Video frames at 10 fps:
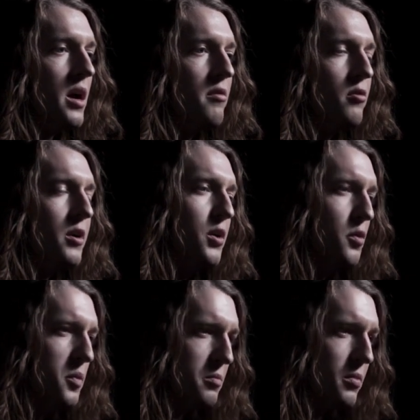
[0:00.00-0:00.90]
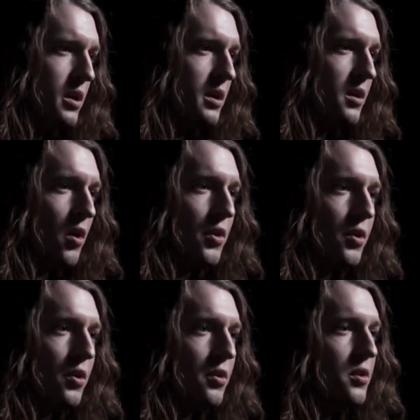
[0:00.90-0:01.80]
Every human being on
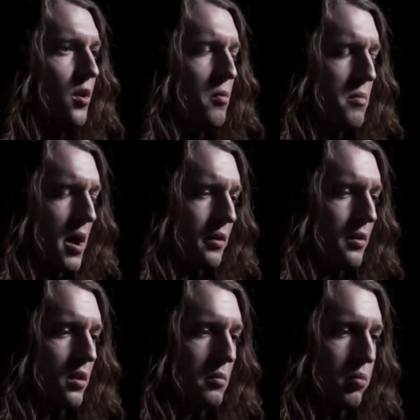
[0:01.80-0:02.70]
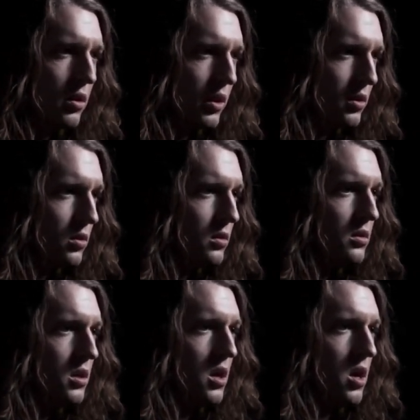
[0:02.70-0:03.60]
Earth, no matter their
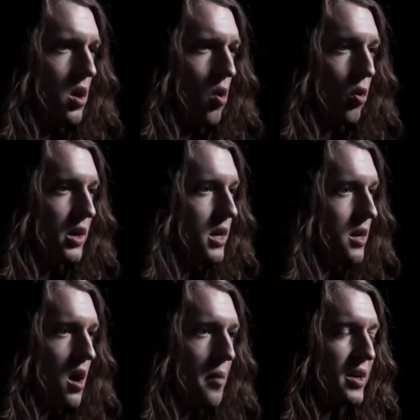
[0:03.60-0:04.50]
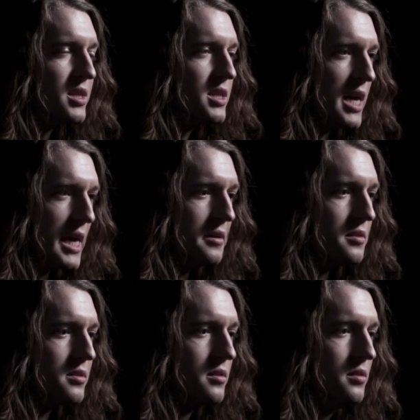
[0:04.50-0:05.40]
political or economic
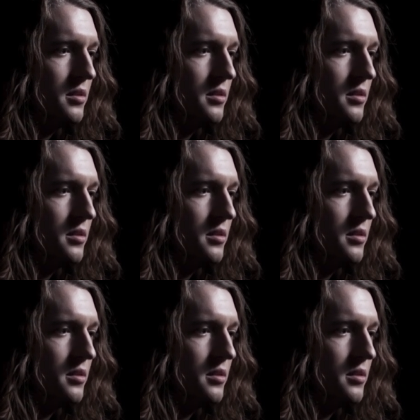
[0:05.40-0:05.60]
status,